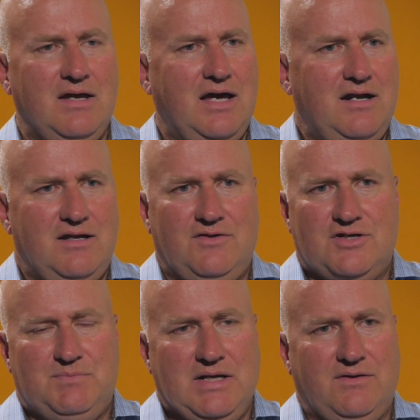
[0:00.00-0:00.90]
Had
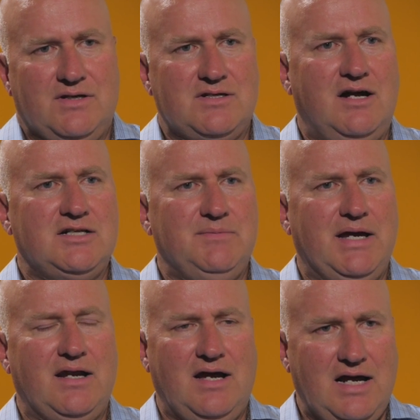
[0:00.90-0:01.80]
another speaker that talked
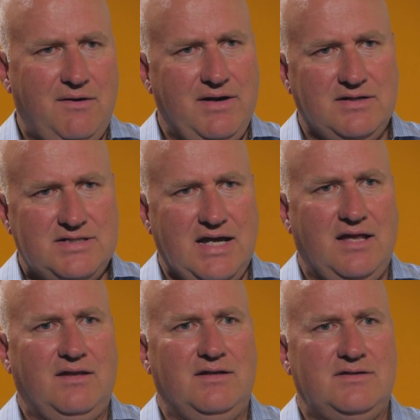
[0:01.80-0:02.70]
about hiring
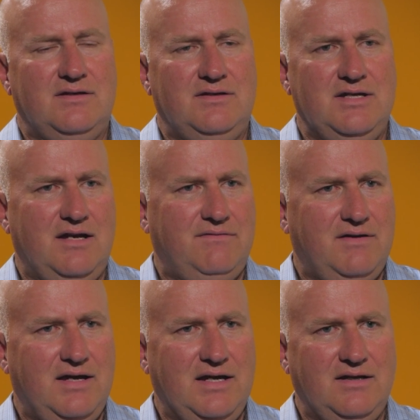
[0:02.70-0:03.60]
talent,
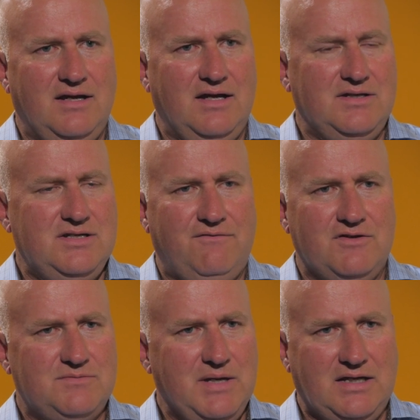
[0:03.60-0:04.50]
identifying uh,
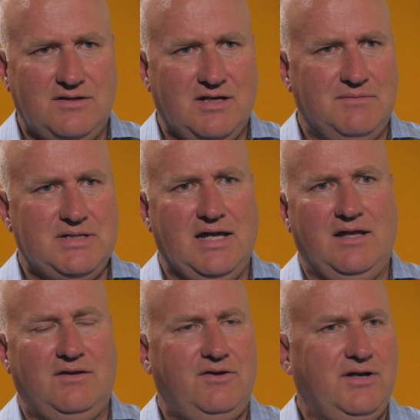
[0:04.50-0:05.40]
difference making top
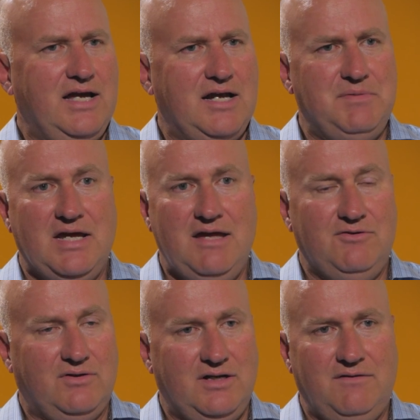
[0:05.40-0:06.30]
talent, learning how to
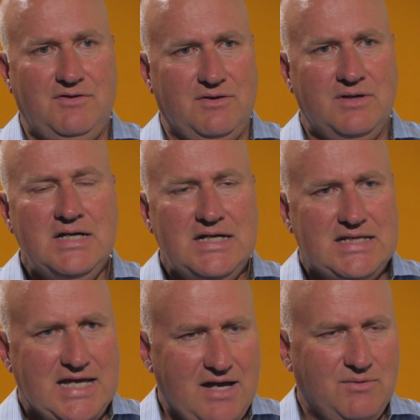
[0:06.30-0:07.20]
behavioral interview.
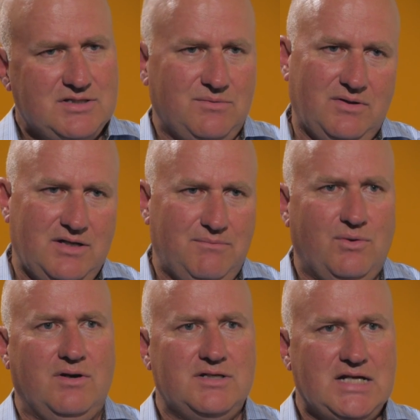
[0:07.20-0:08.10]
That was a really
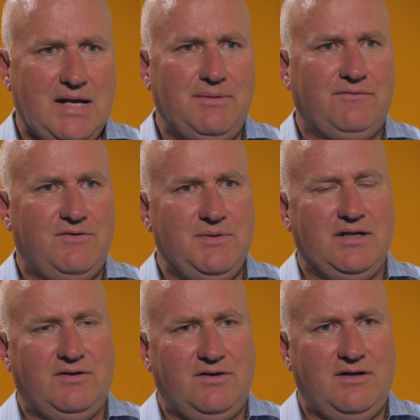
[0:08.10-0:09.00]
important topic for me
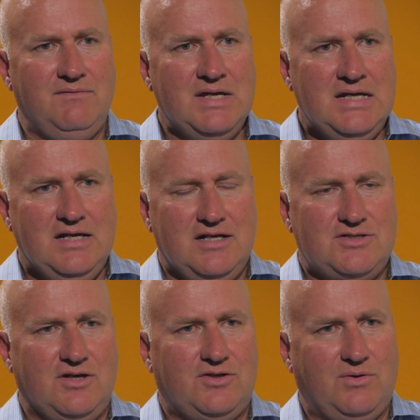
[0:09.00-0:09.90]
to learn. And
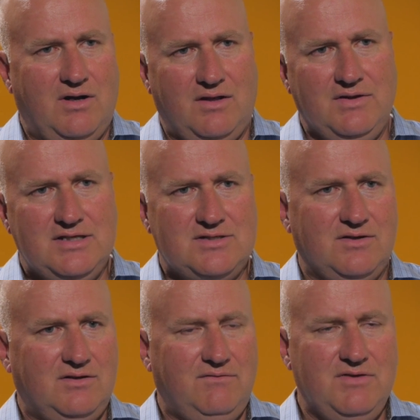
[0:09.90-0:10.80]
so through all these
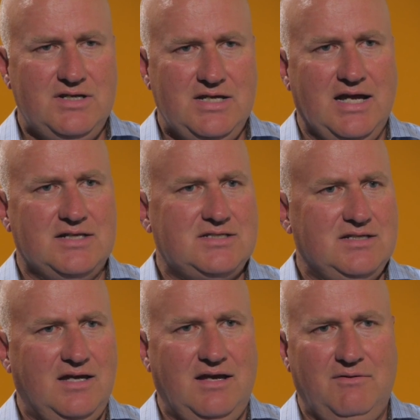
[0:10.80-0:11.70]
little
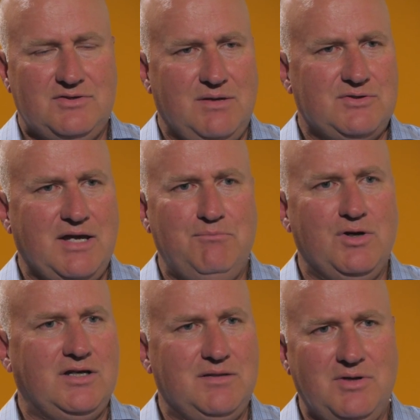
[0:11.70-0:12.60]
vignettes, uh, it was almost like
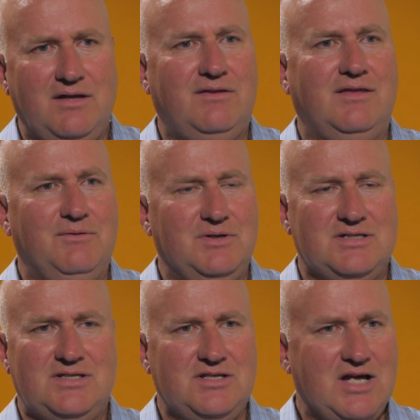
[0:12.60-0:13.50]
book of the month. It
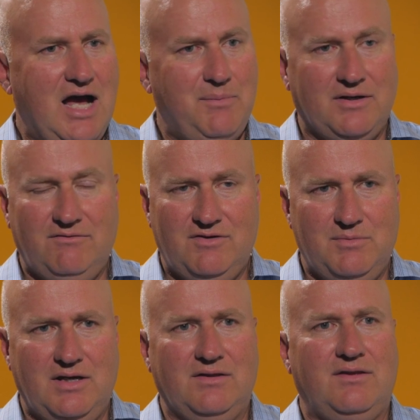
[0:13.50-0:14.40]
was the topic of the
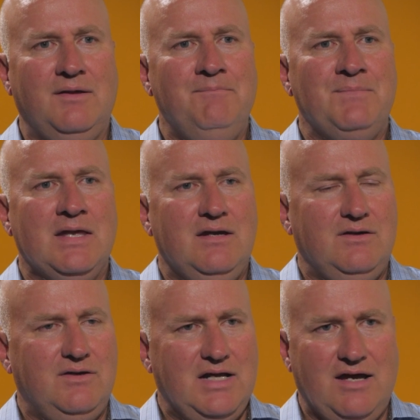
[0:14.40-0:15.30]
month
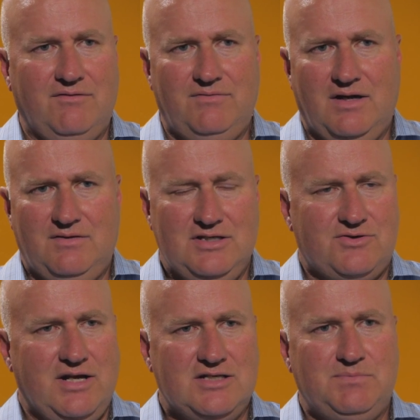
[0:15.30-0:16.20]
we would have uh, these
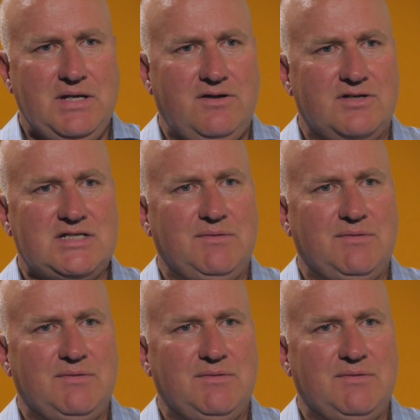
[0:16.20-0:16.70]
great speakers.